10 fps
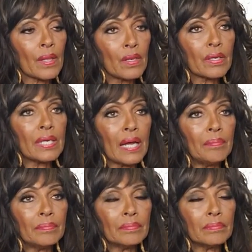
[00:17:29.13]
look it
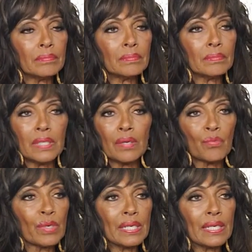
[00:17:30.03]
up
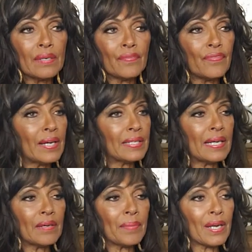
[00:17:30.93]
and read it and find
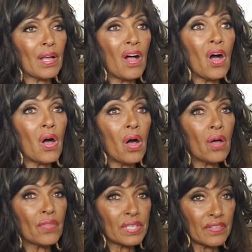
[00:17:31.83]
out about
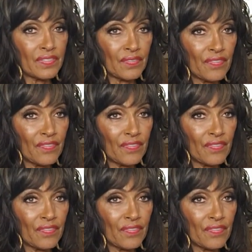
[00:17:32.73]
all the different